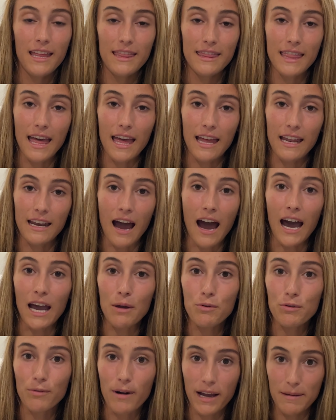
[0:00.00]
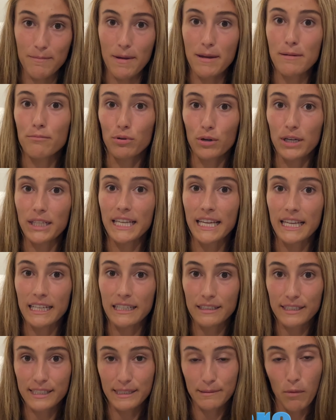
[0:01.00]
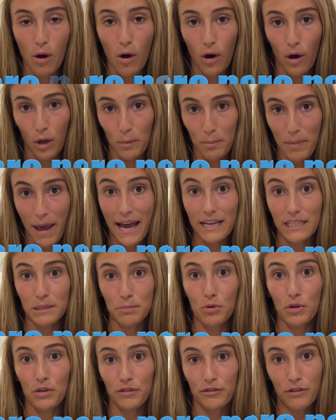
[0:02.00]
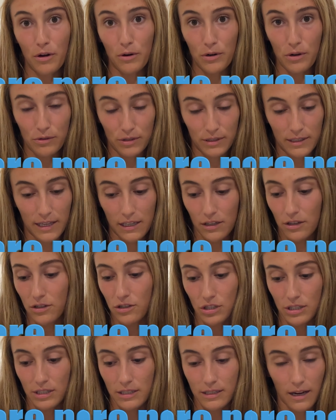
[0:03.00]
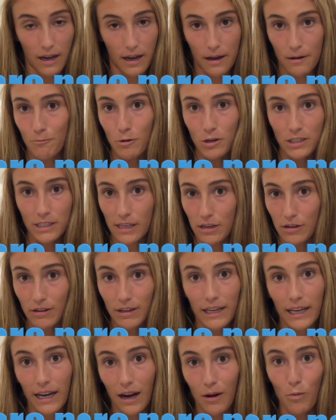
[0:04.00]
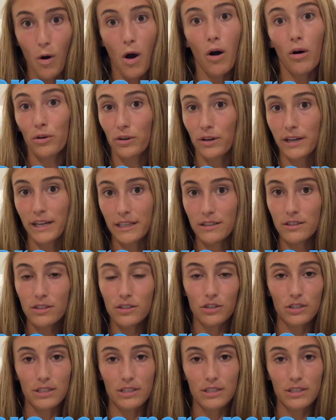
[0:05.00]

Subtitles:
then I would recommend bringing small passport photos, like just ones that you can get at Walgreens.